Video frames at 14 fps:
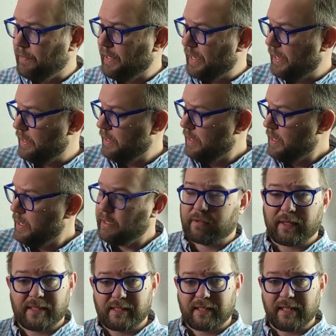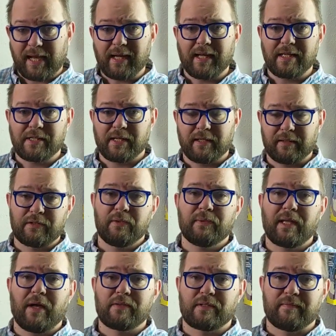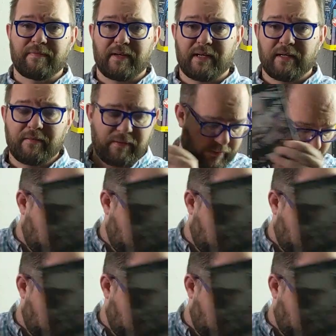We got Gretzky NHL 2005,